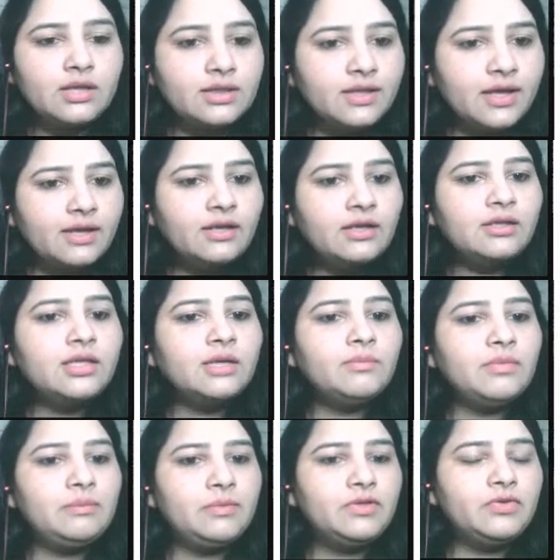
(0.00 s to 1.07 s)
Then in the
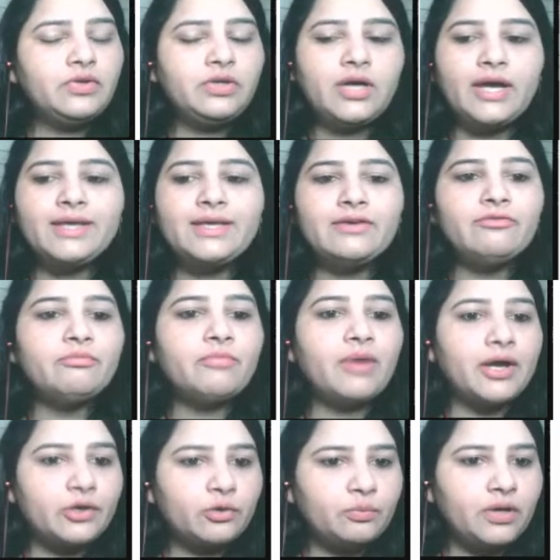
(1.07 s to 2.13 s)
BP3, I give
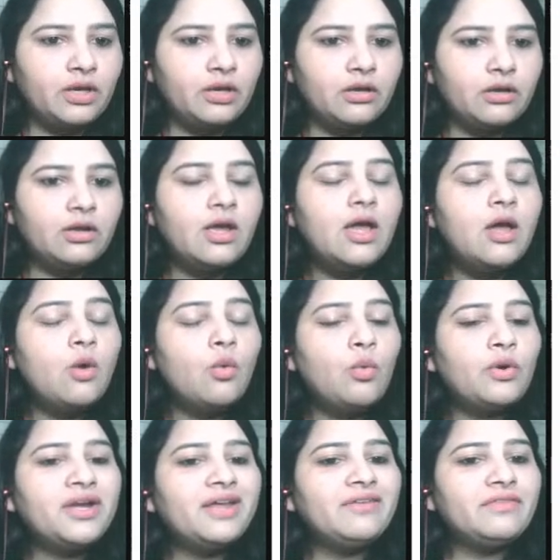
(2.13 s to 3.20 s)
my opinion,
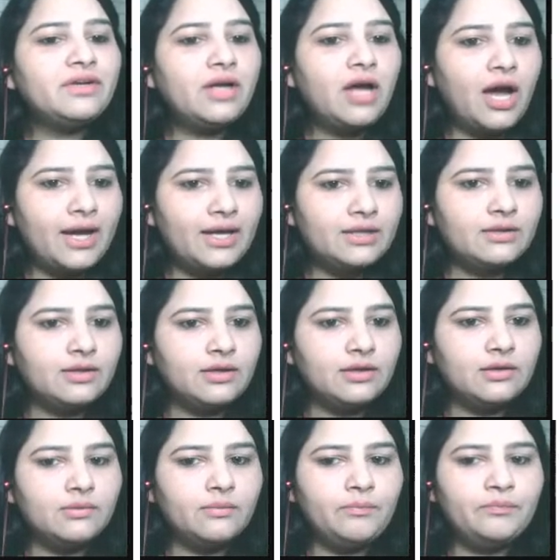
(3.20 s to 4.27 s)
whatever I think.